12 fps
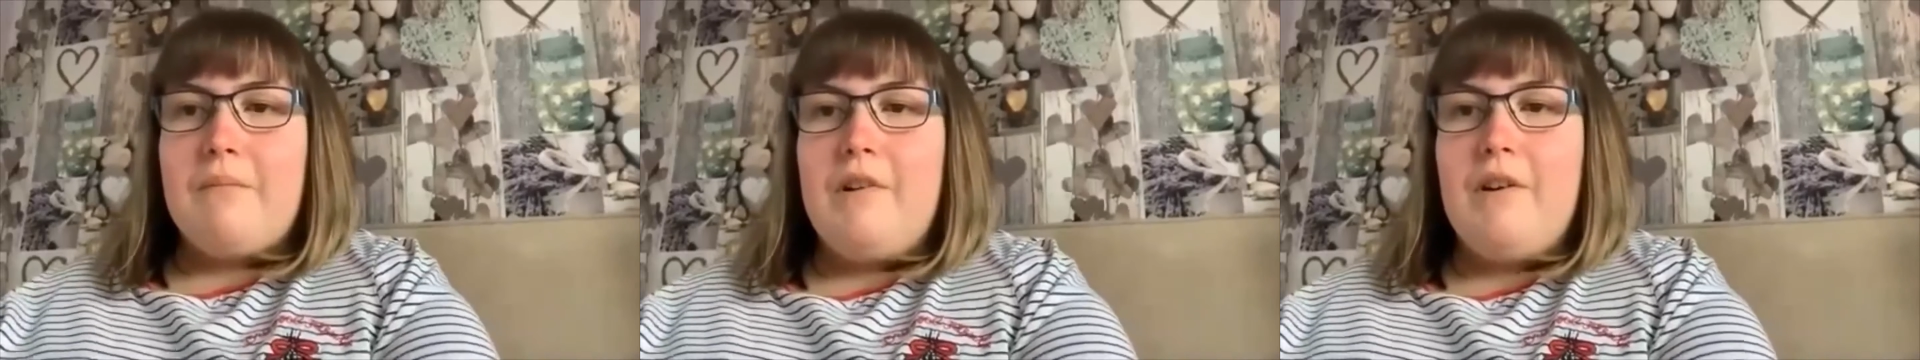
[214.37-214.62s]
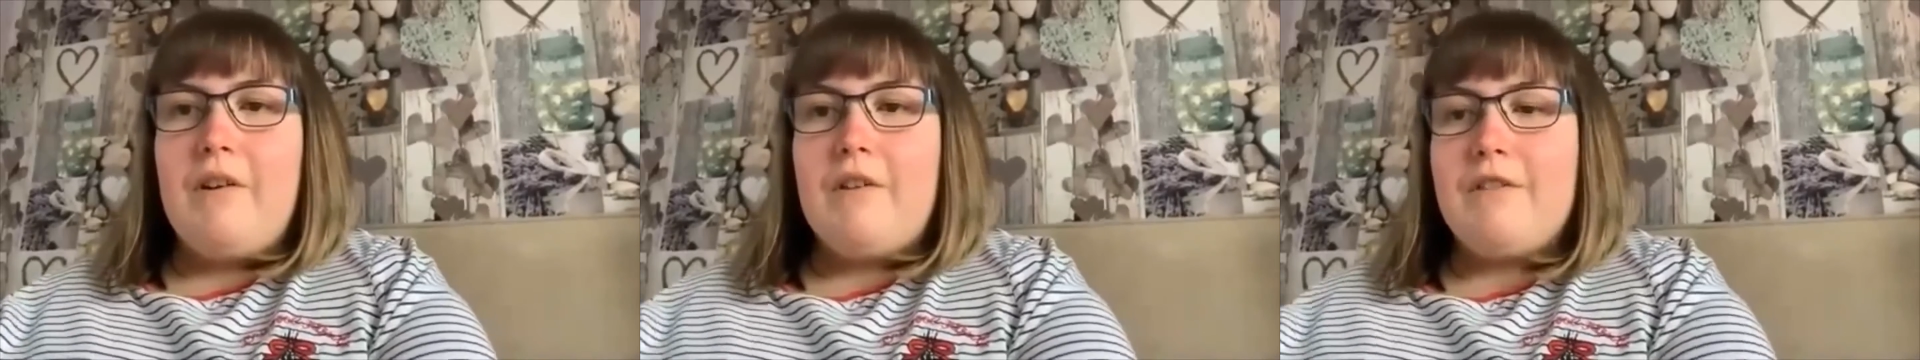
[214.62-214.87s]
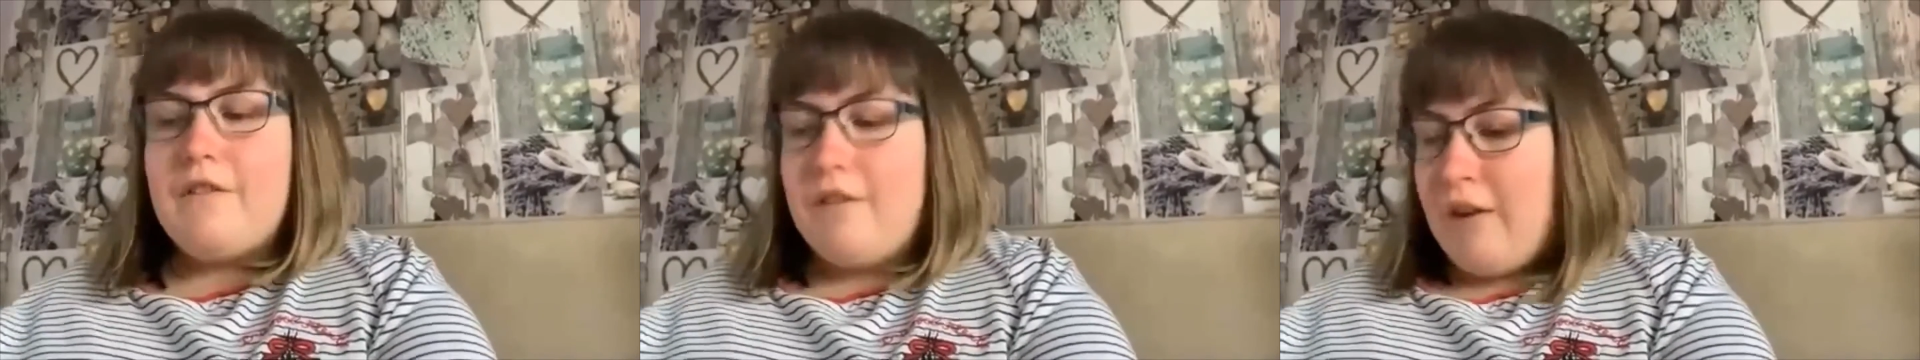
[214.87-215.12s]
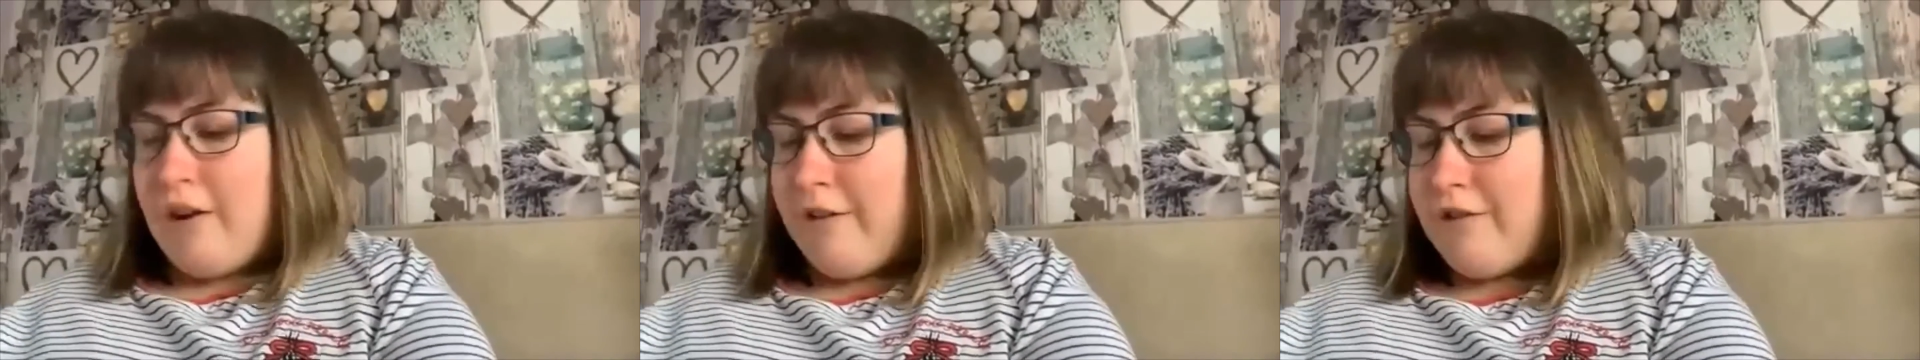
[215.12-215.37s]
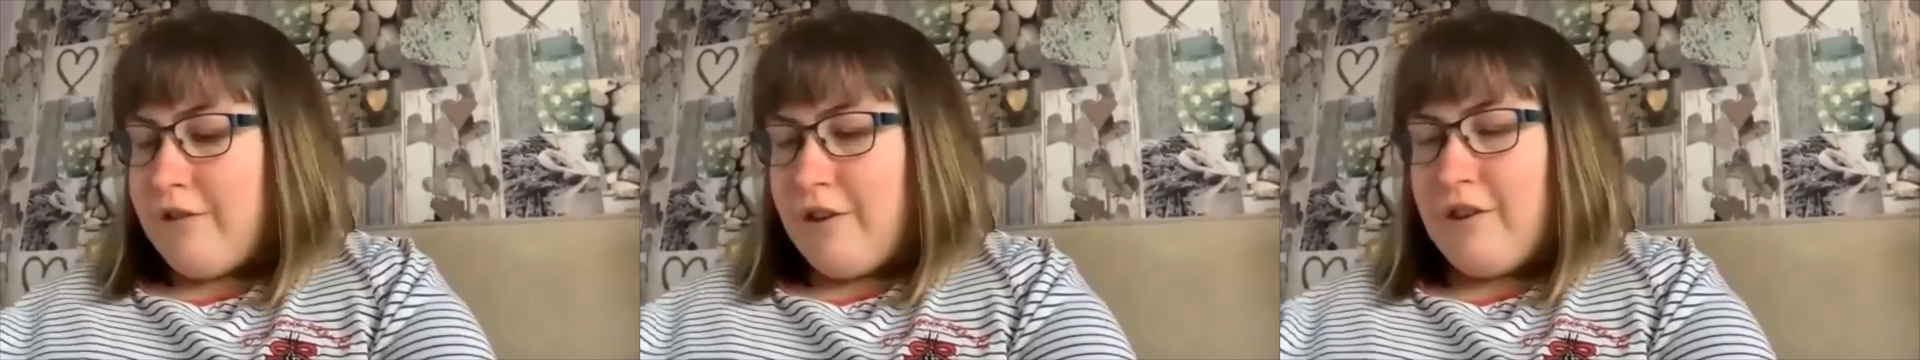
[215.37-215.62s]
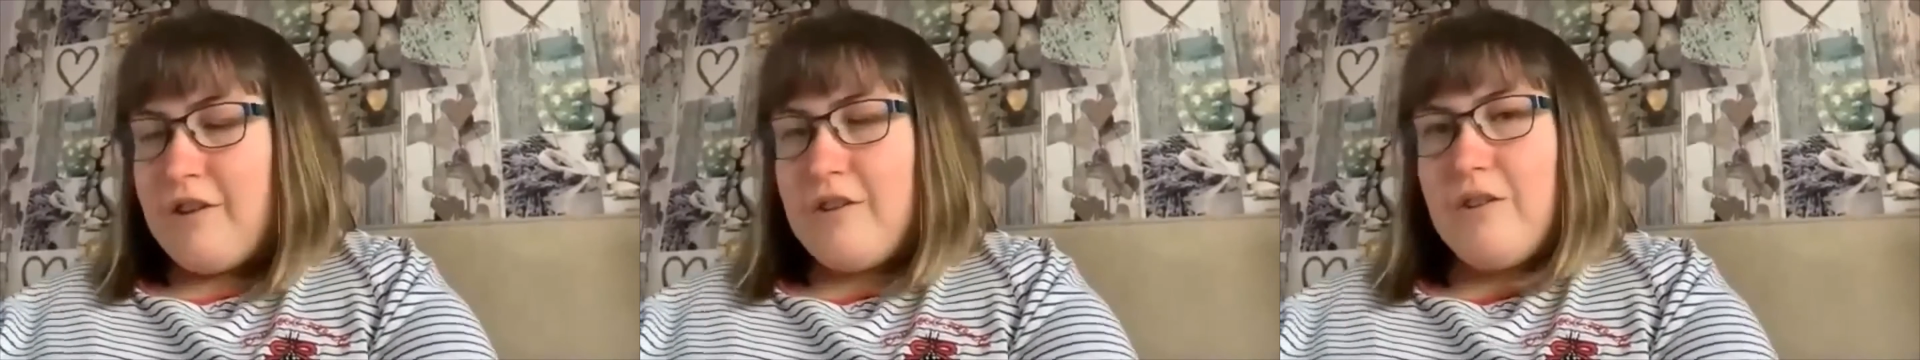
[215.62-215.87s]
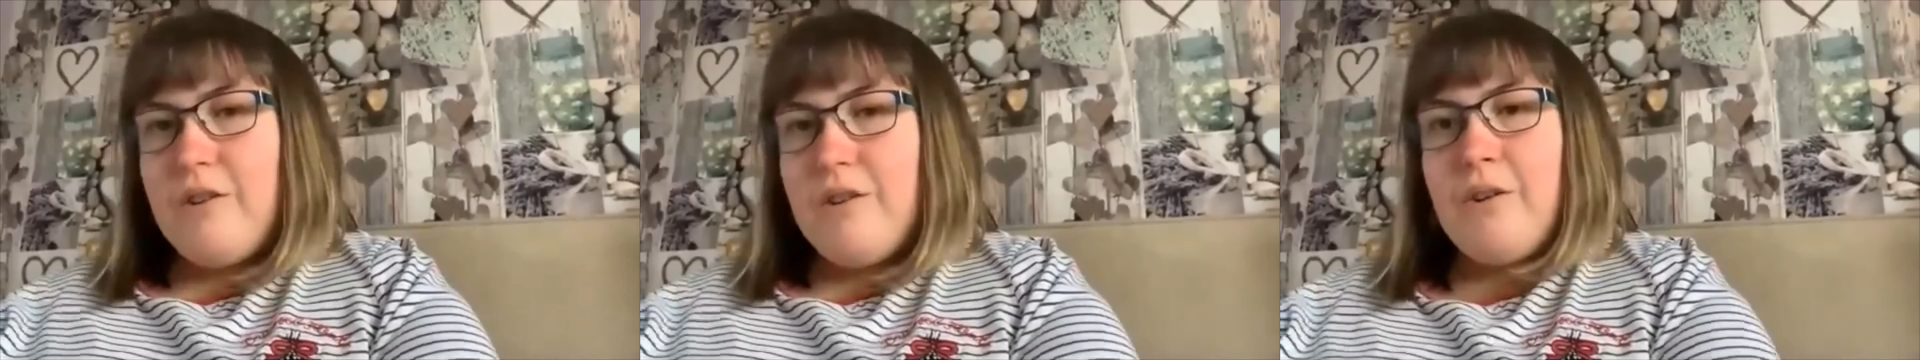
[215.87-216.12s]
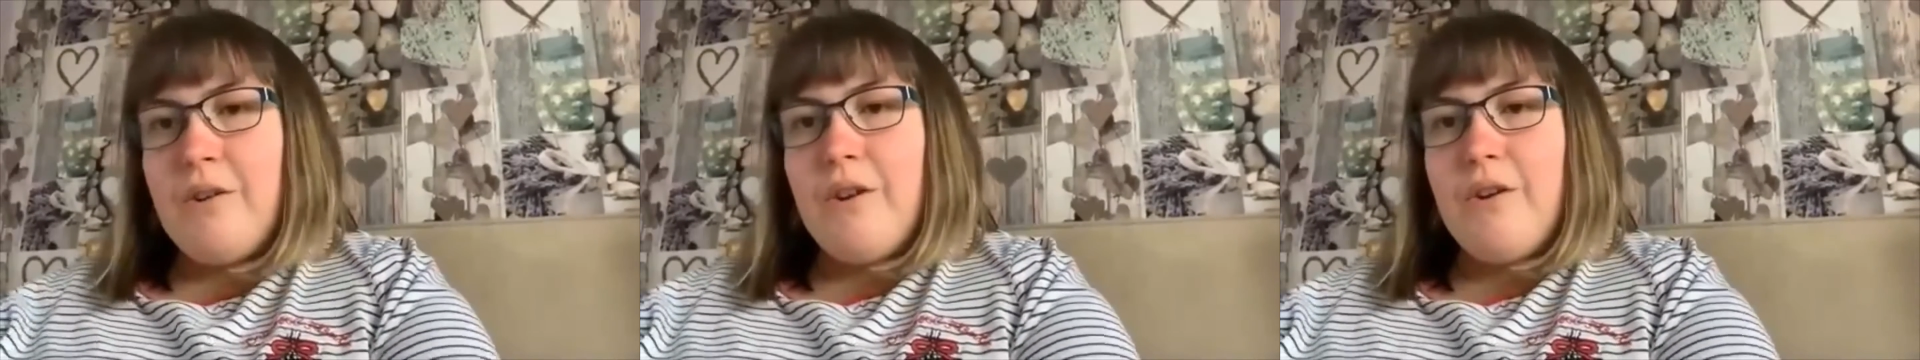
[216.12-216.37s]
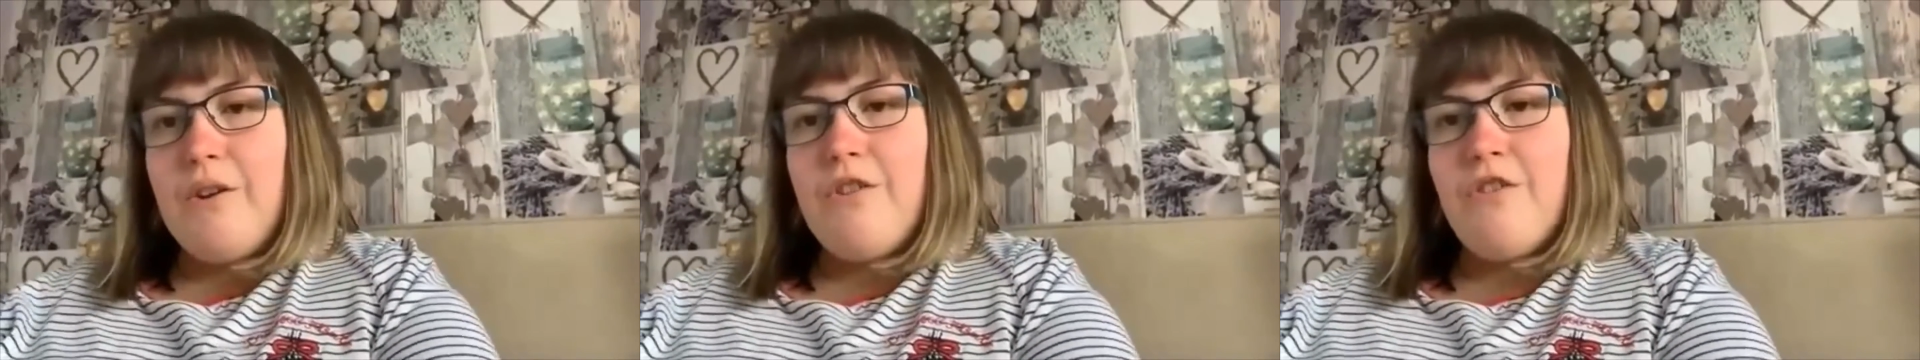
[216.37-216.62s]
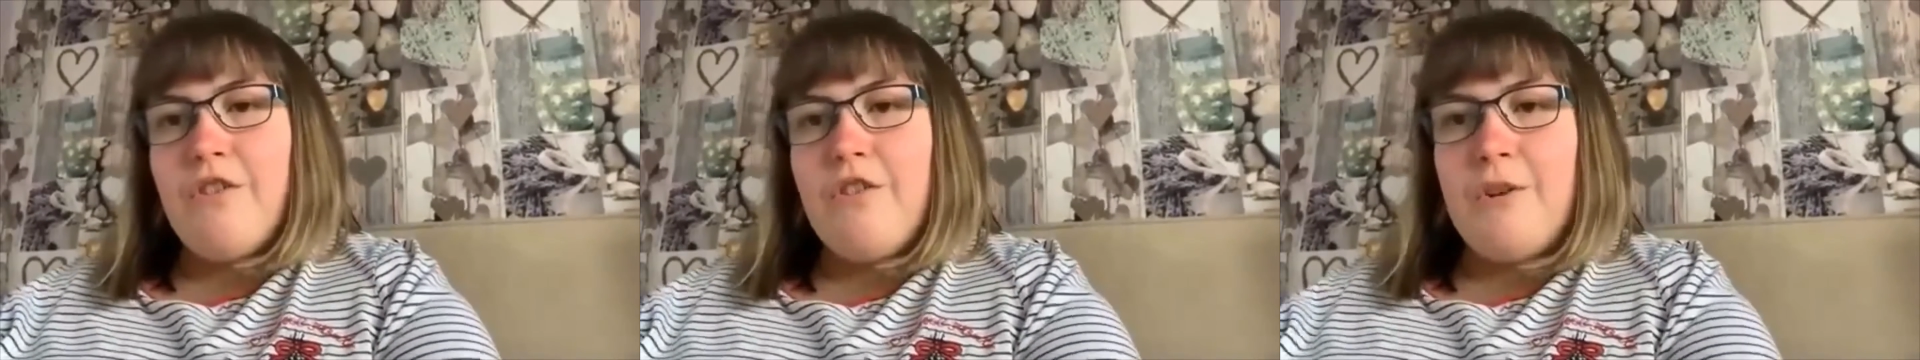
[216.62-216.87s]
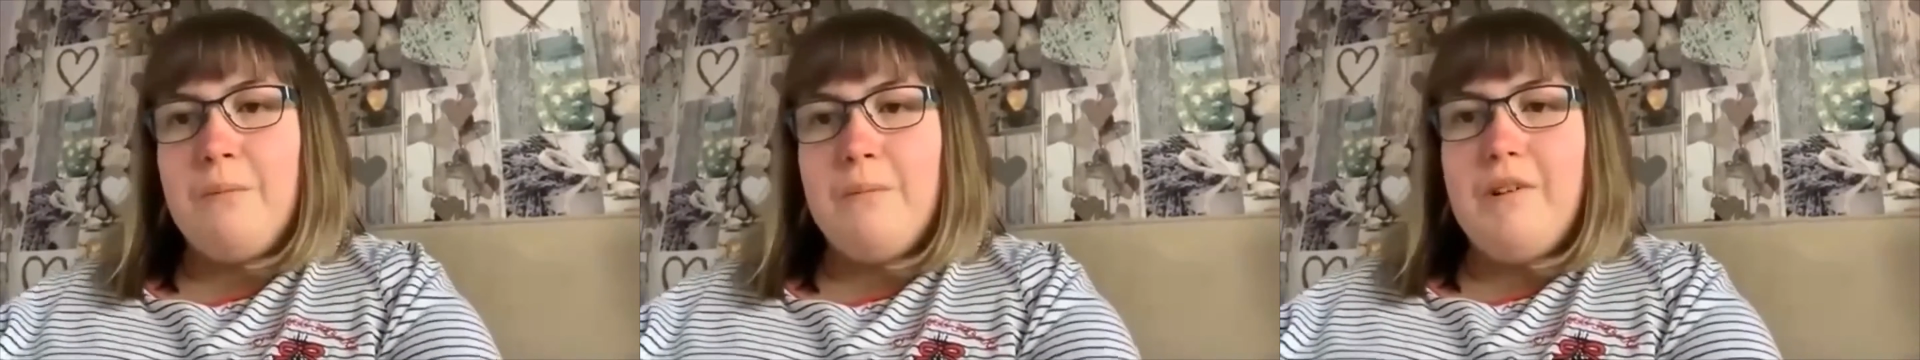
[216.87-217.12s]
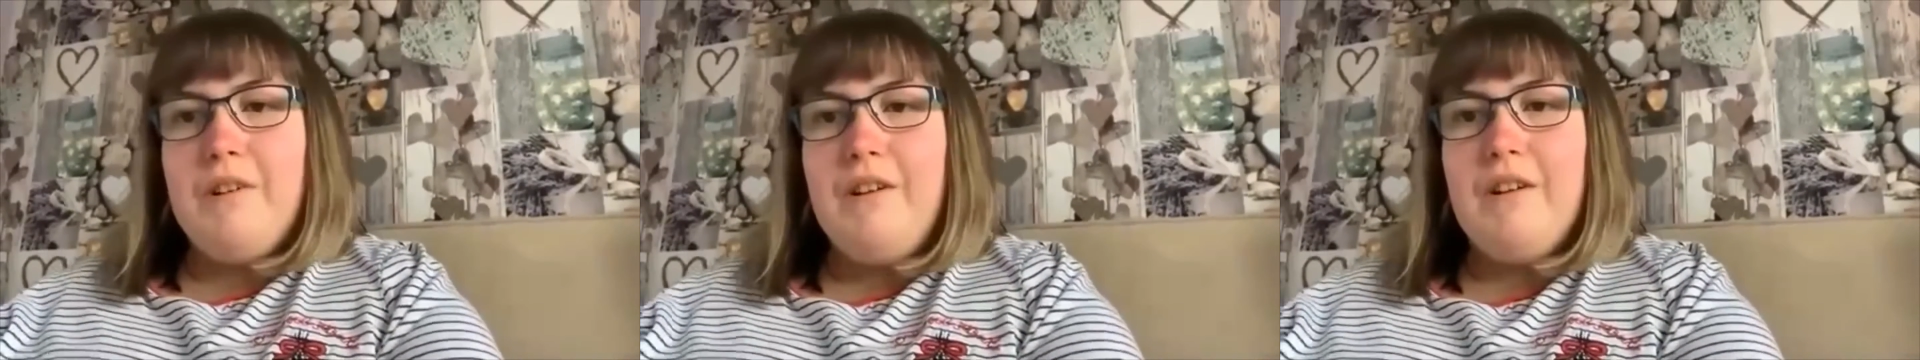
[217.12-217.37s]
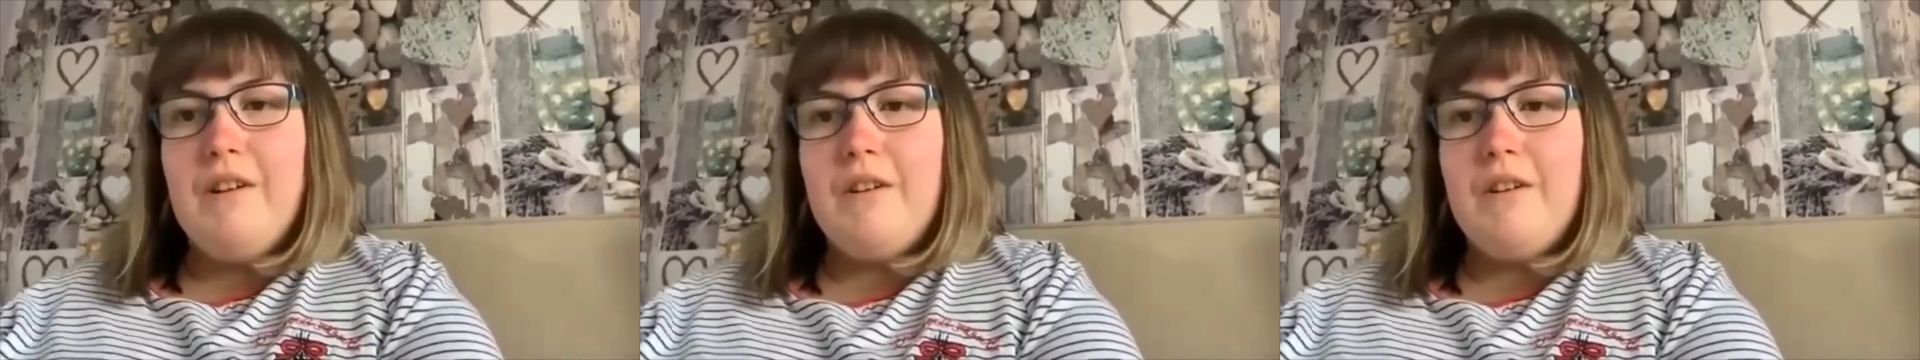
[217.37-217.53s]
So I've joined 2 new groups